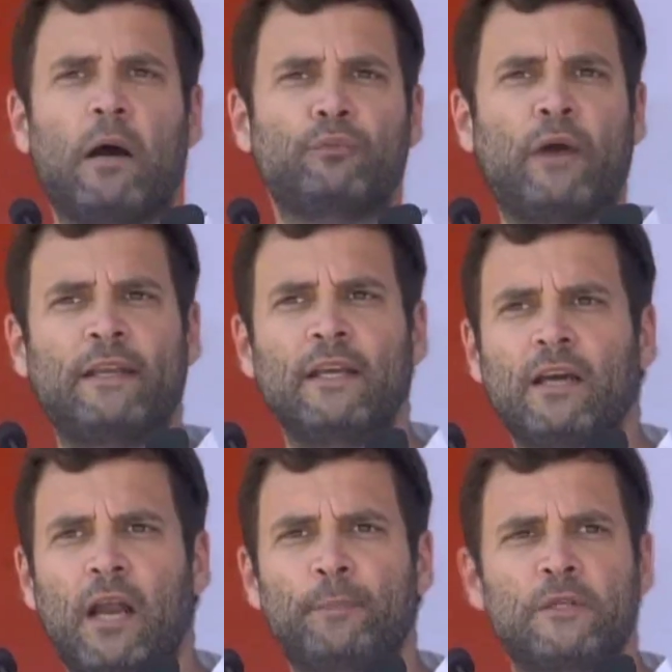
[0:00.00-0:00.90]
about fighting
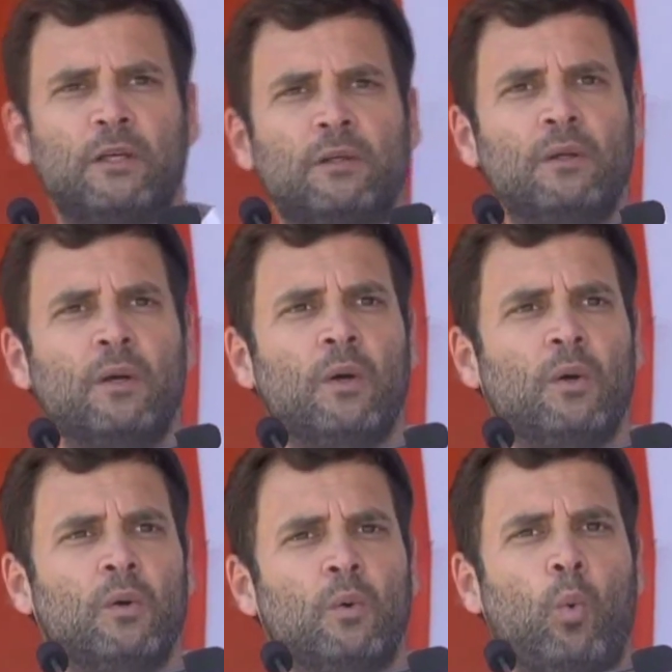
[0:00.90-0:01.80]
corruption,
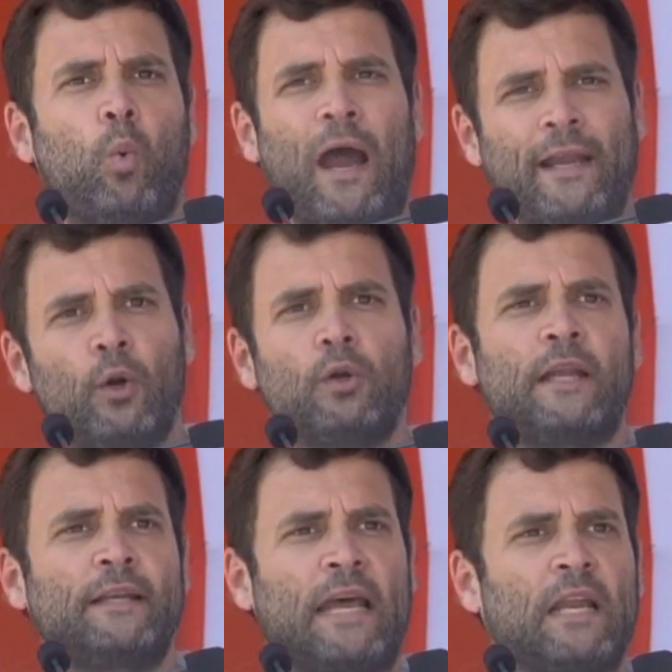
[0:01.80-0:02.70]
why don't
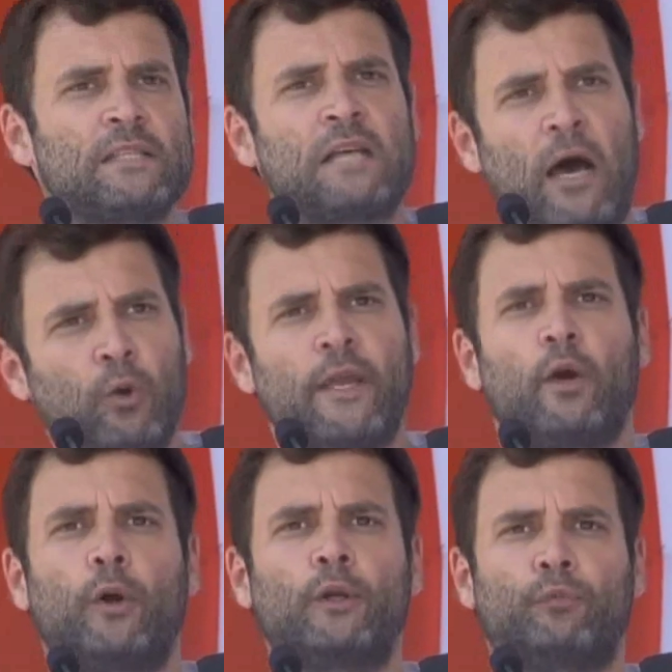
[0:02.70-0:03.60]
they tell us how they
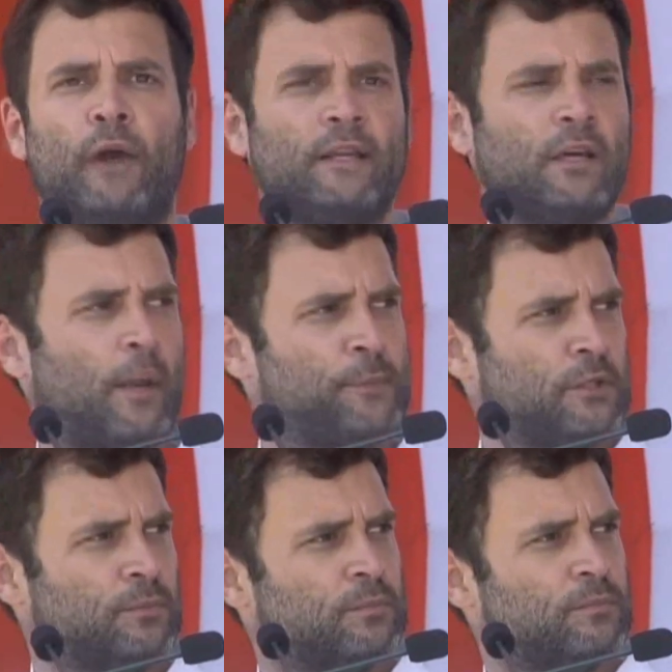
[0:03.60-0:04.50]
are going to fight corruption?